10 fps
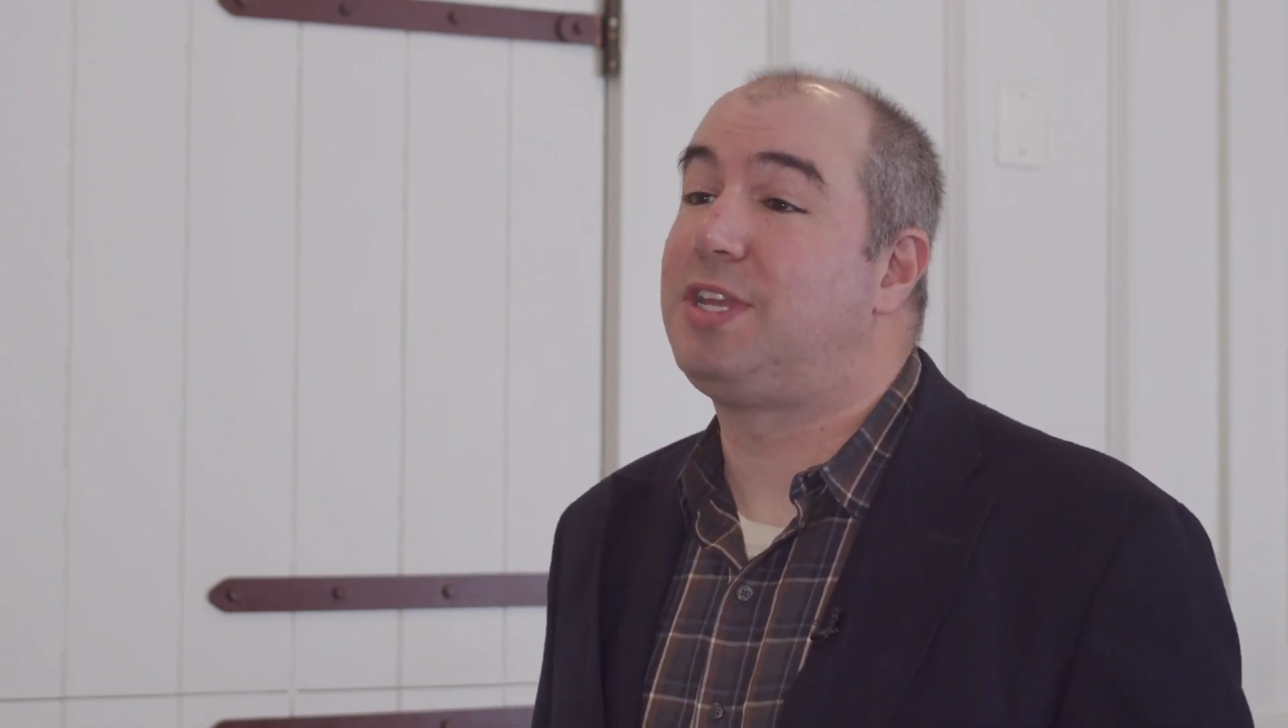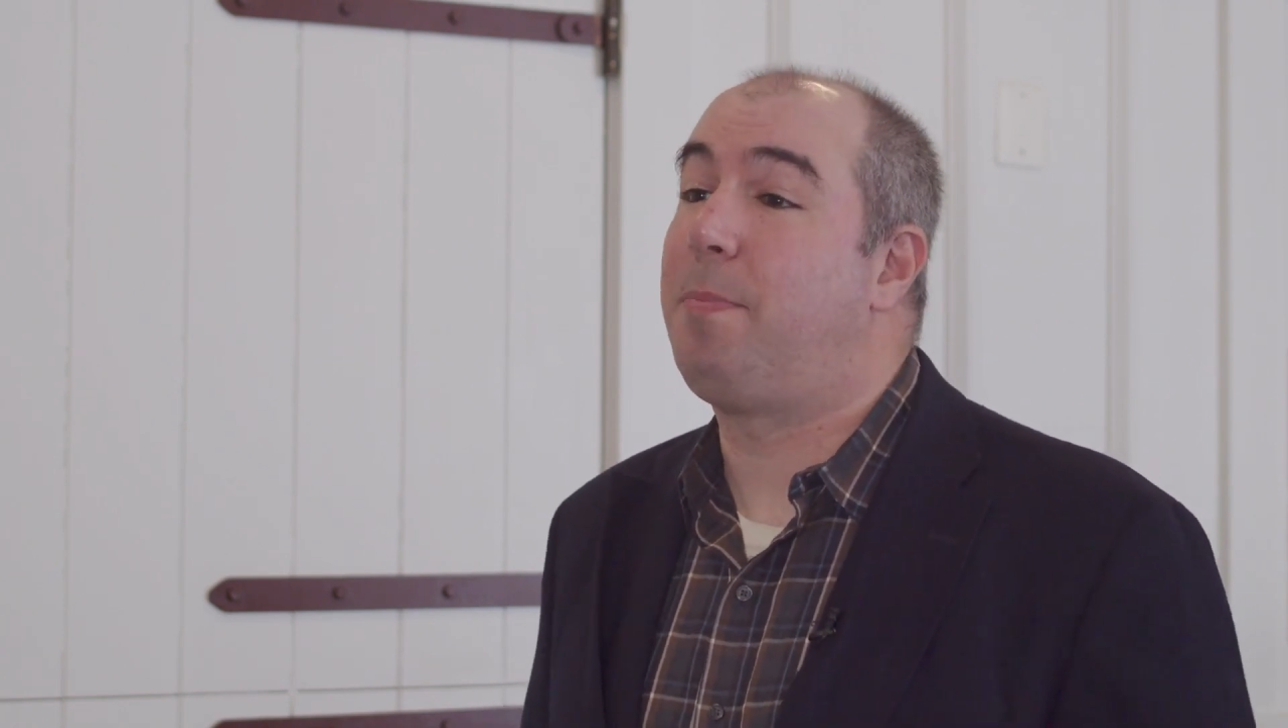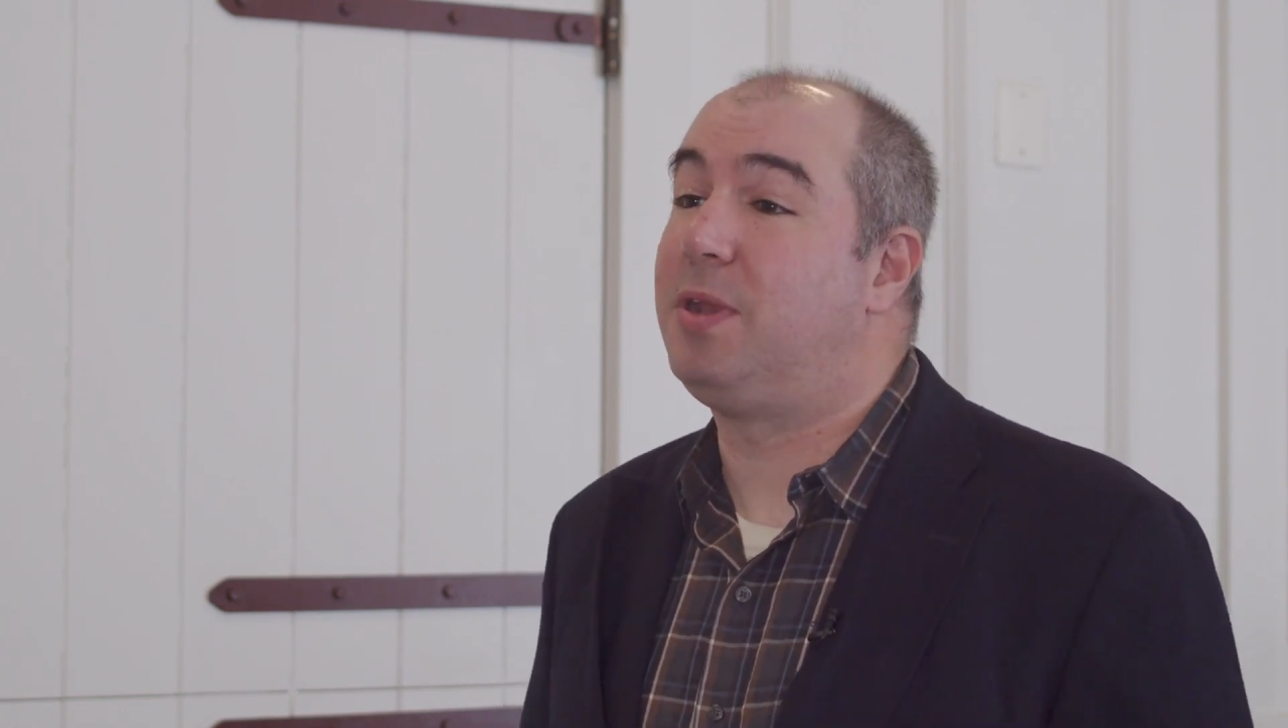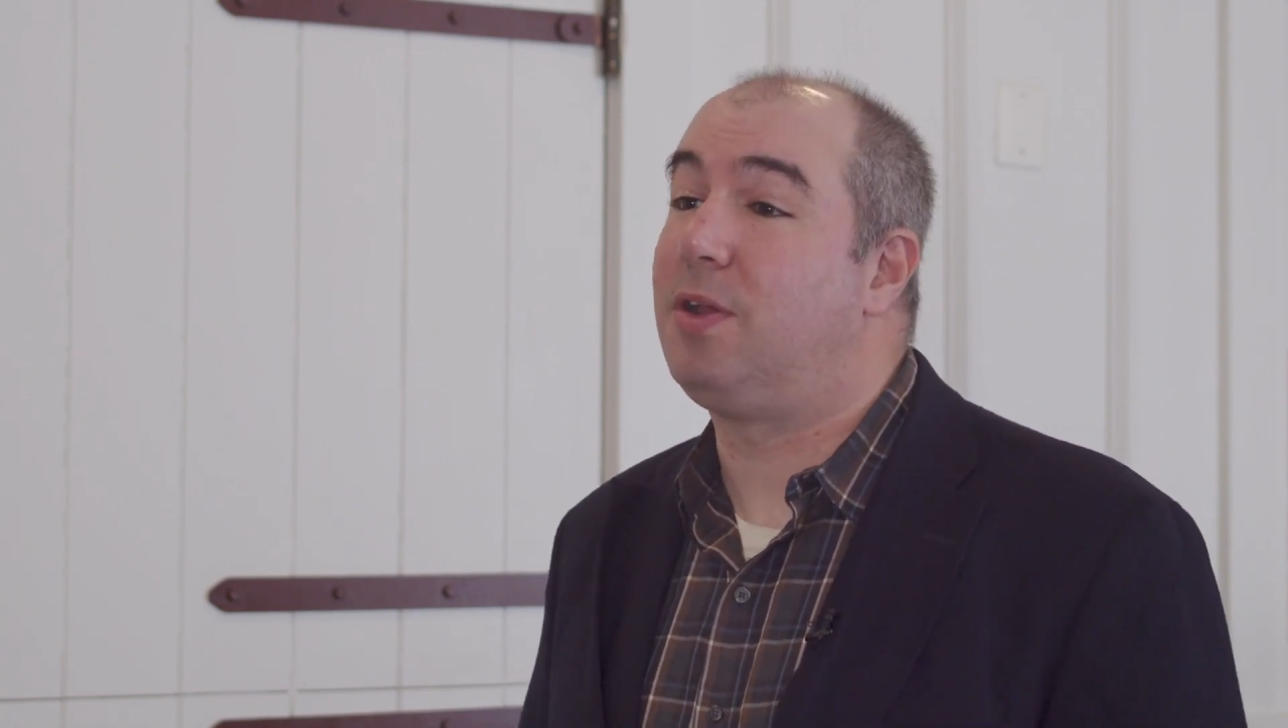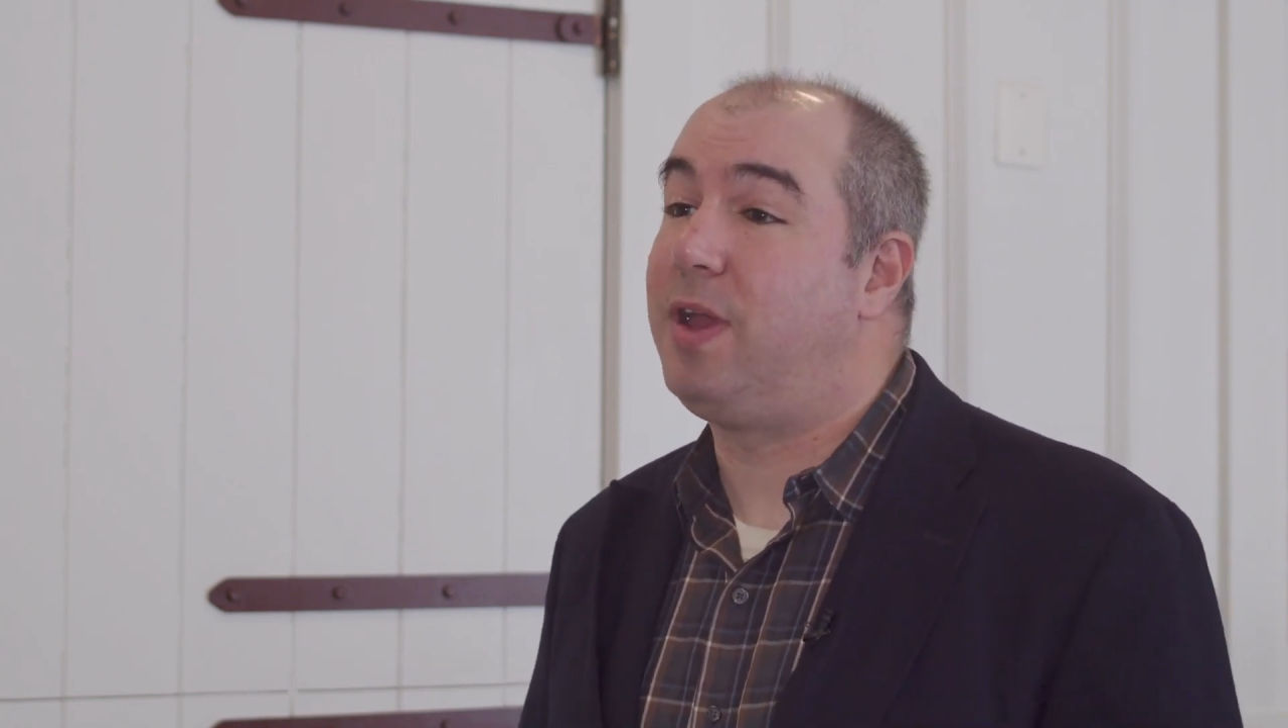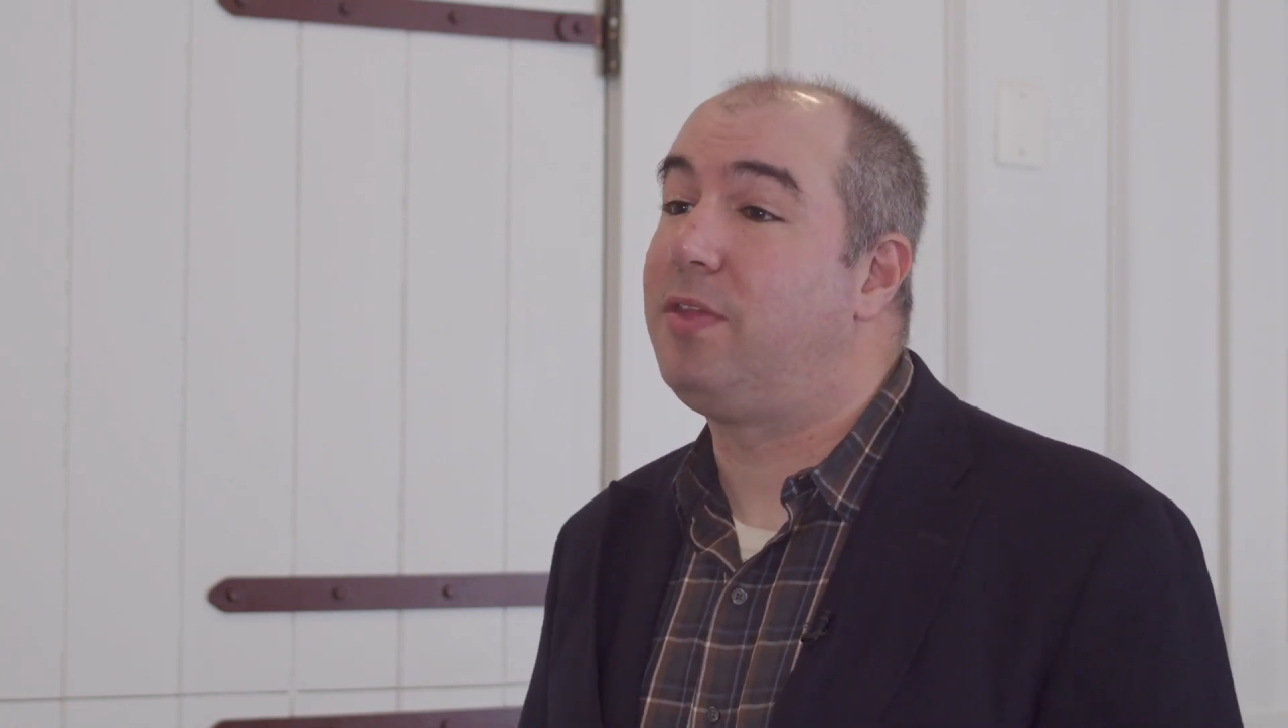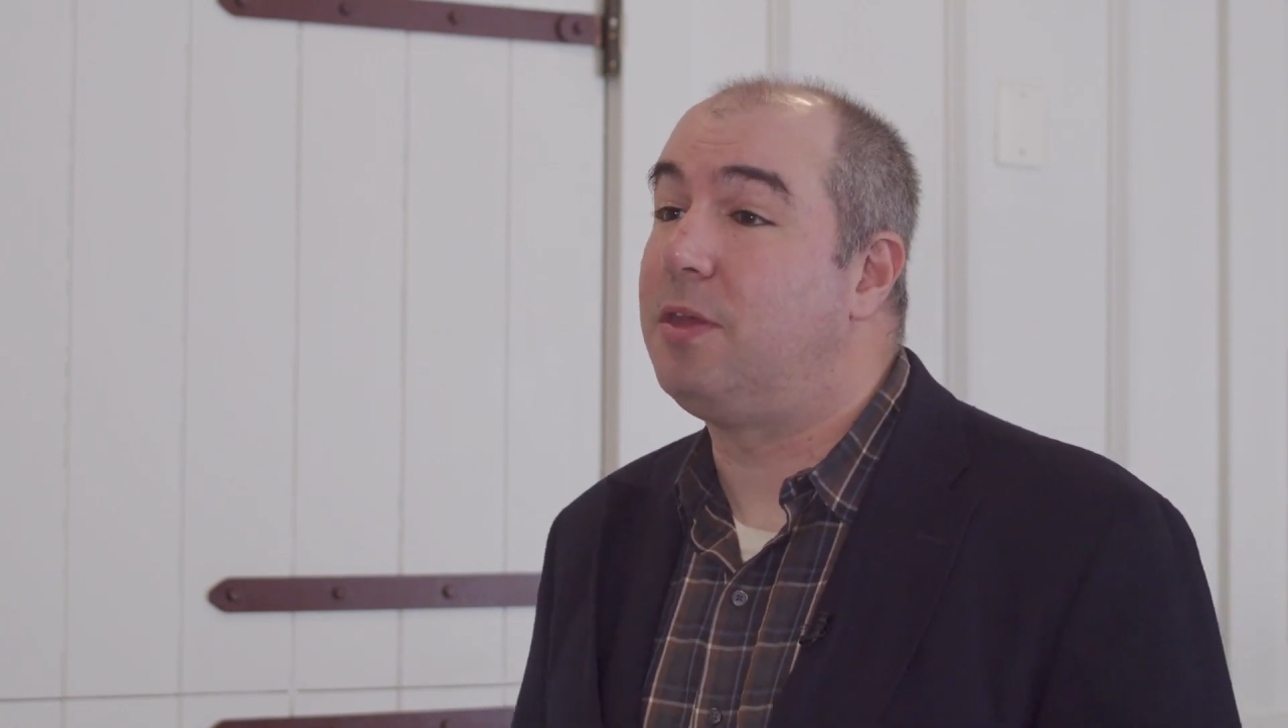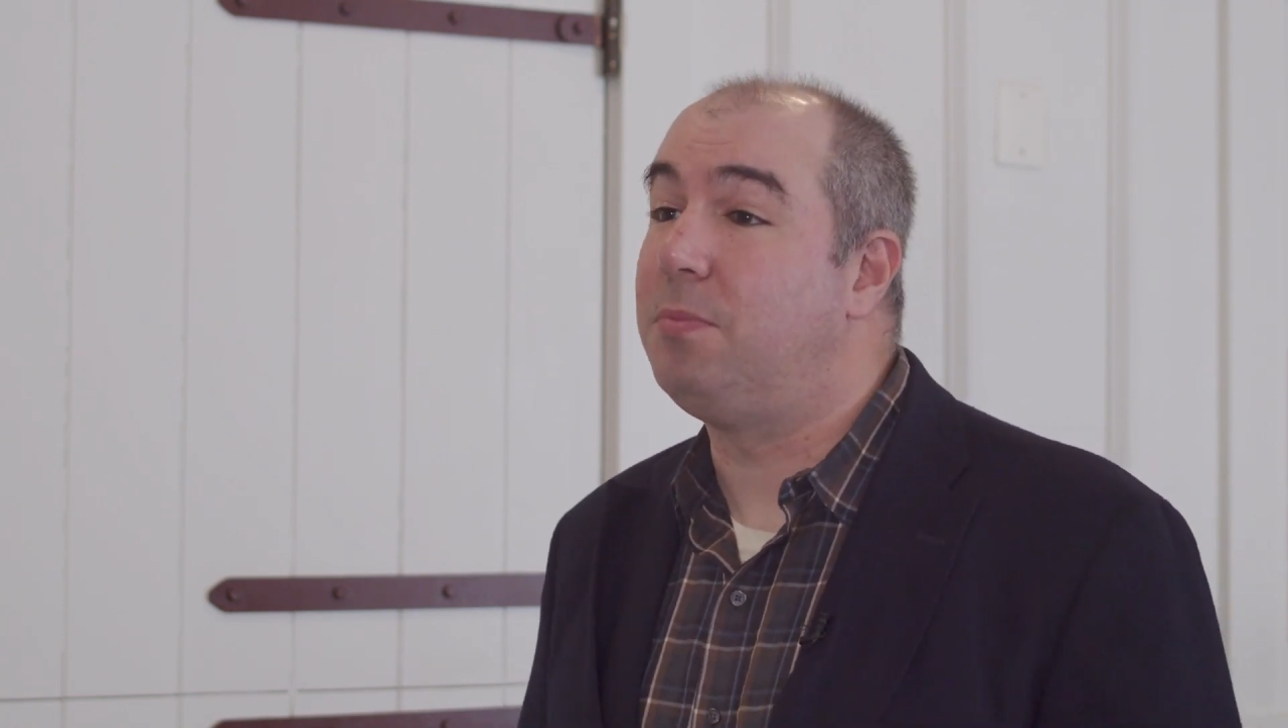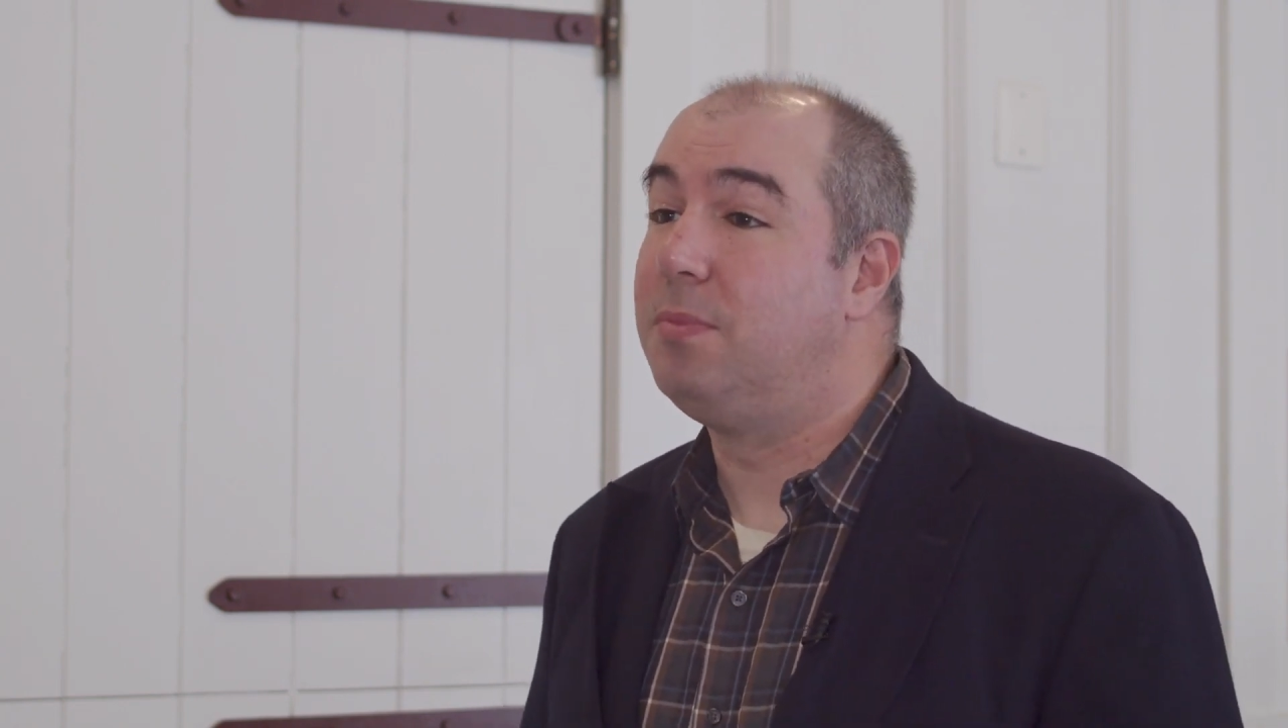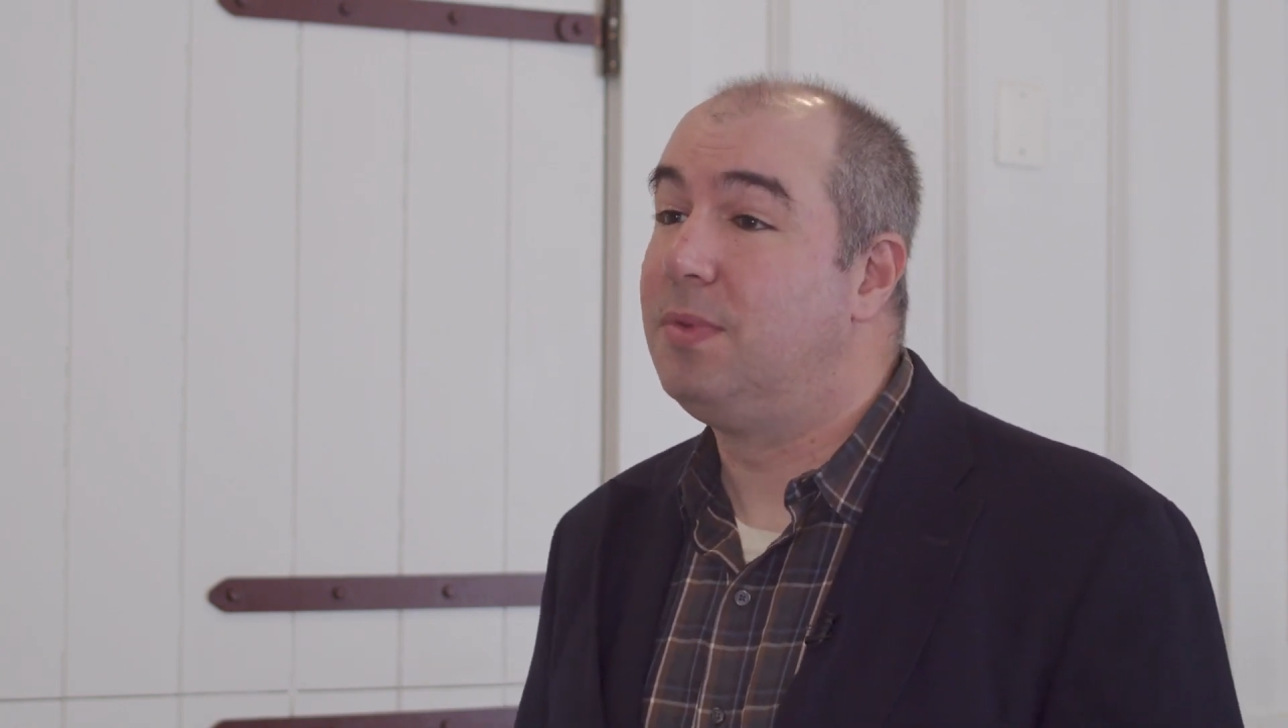happening around them?